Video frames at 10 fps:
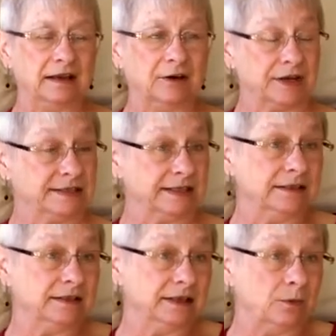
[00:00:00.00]
or he
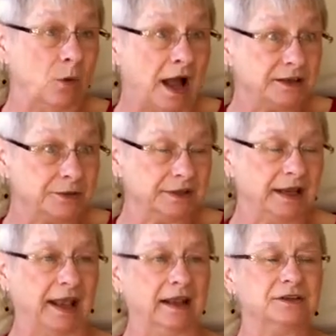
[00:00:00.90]
didn't want to
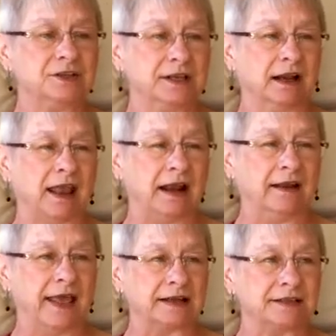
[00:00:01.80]
engage in a lot
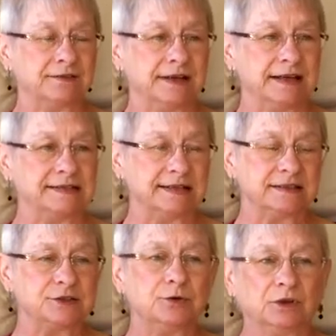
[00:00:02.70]
of the activities
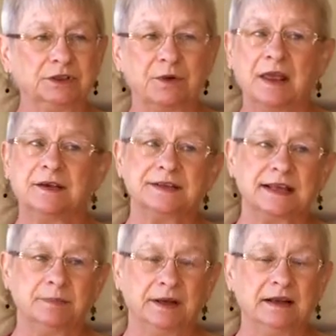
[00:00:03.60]
his 2 older brothers
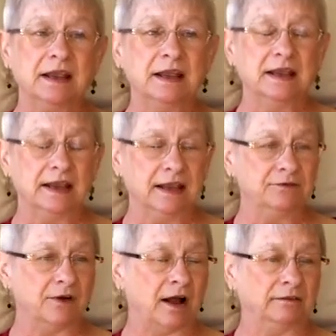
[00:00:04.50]
had been
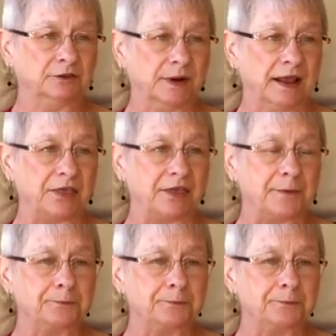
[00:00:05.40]
involved with.